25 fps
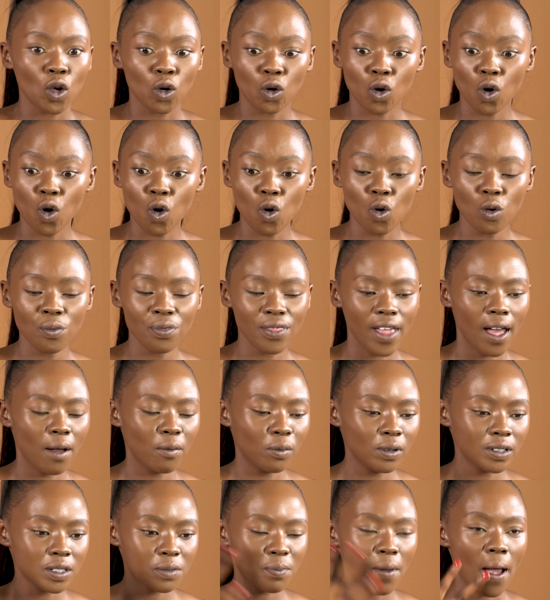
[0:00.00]
Cool, that
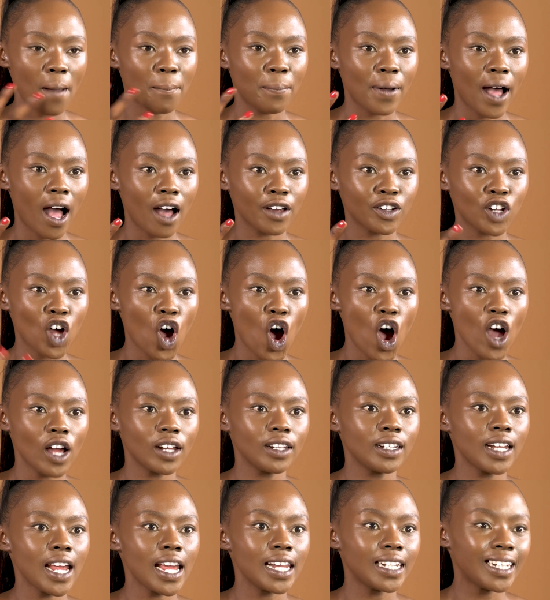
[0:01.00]
was my powder
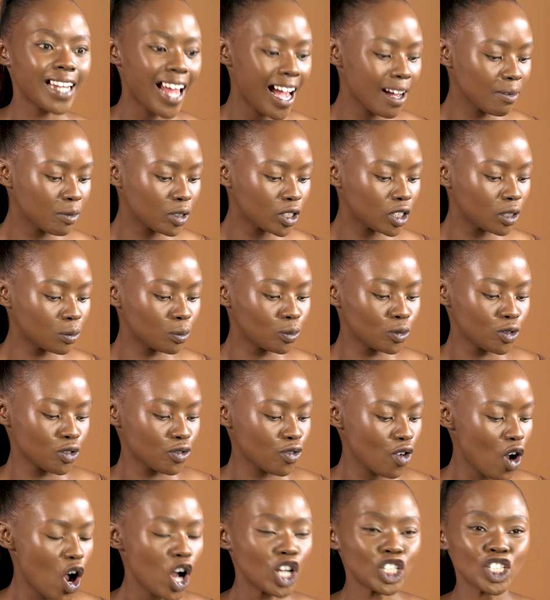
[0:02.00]
on, and now I'm going to
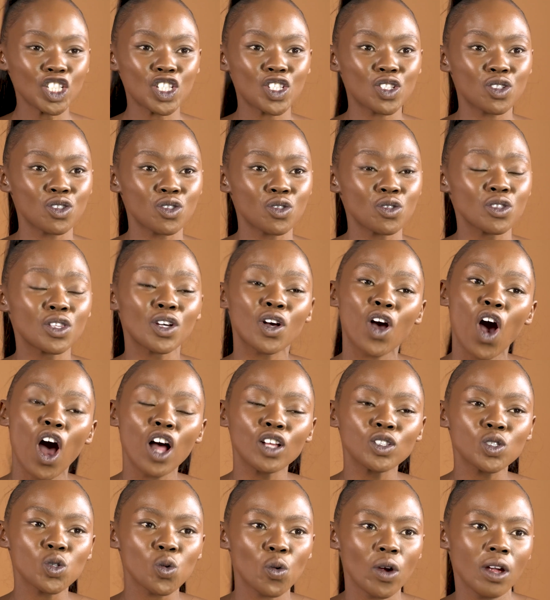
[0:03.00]
move on to the
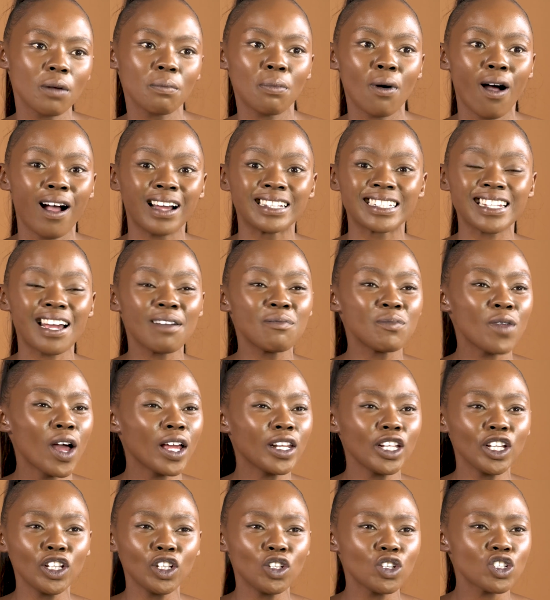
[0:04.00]
contouring part. I'm
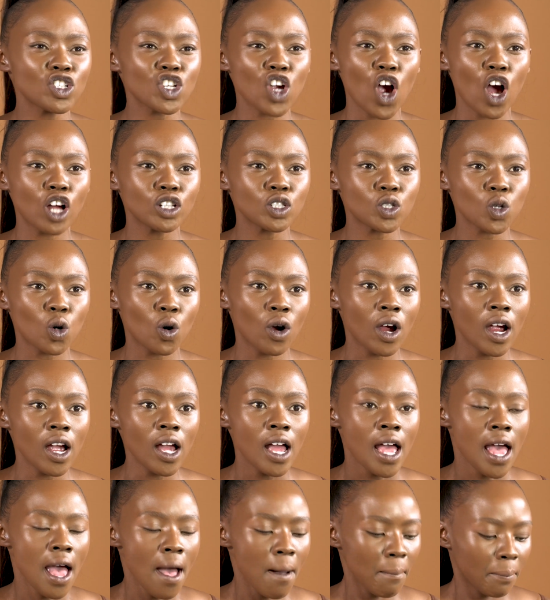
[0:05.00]
not a huge
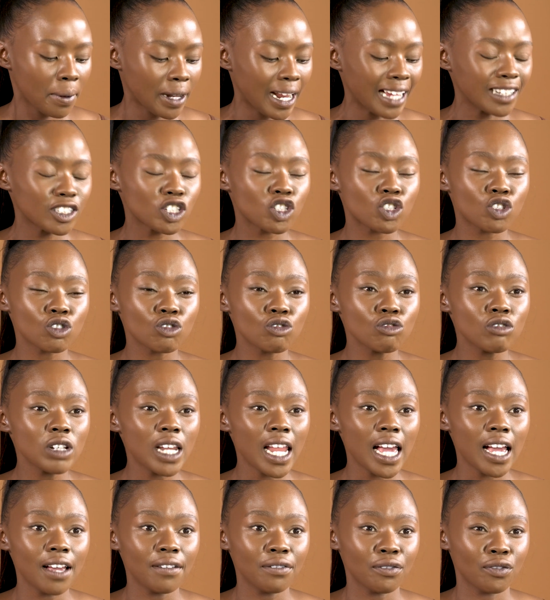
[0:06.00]
contourer, but I do
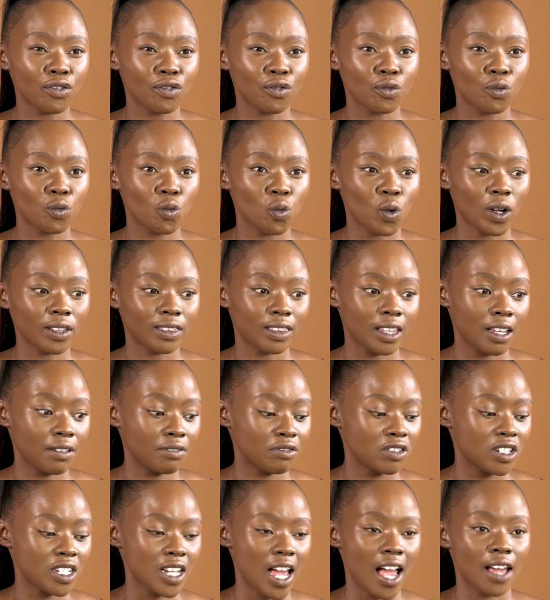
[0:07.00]
love what
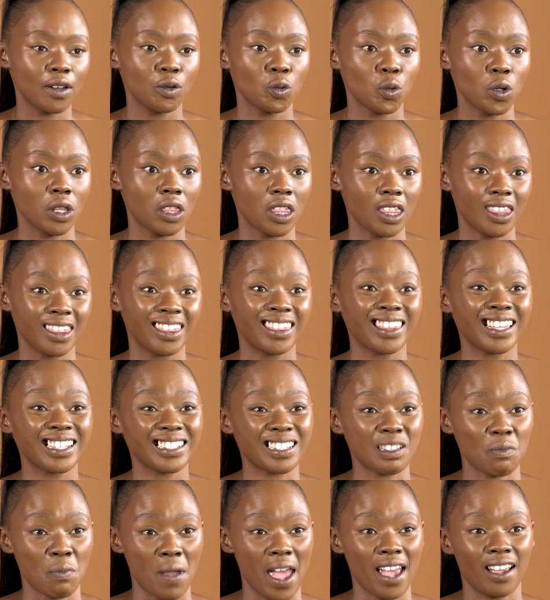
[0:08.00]
they've done with
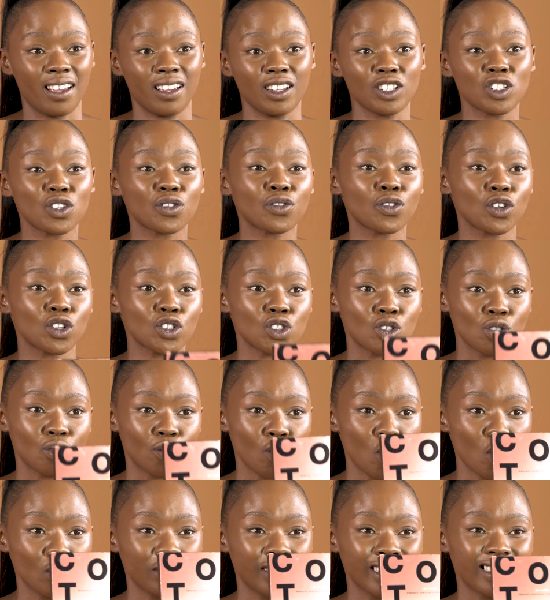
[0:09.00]
this package. First
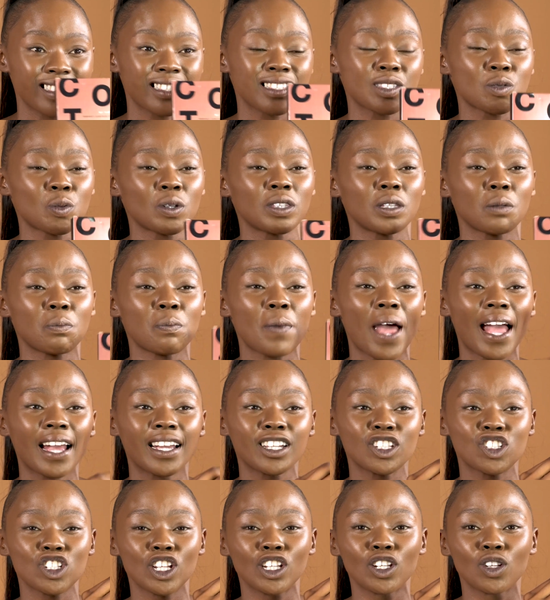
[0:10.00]
of all, this is what the
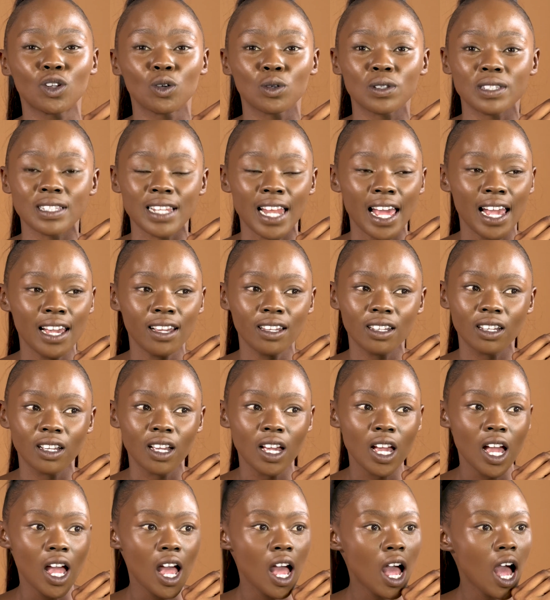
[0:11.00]
packaging looks like.
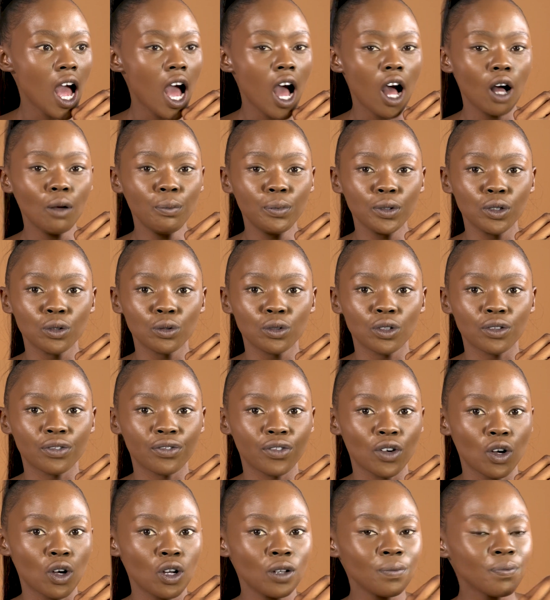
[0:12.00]
How
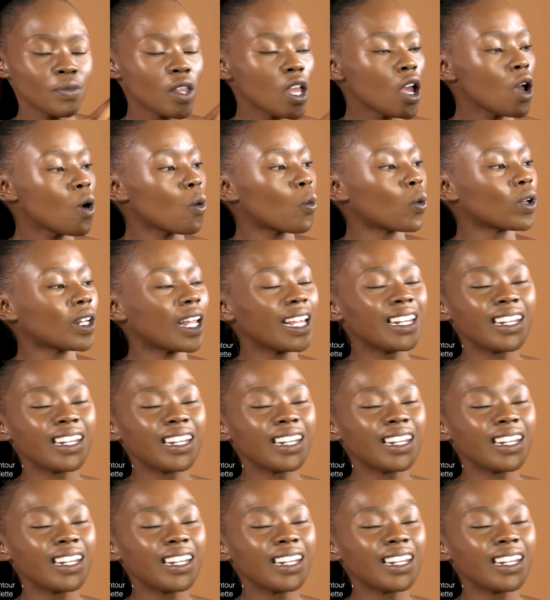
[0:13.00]
beautiful. What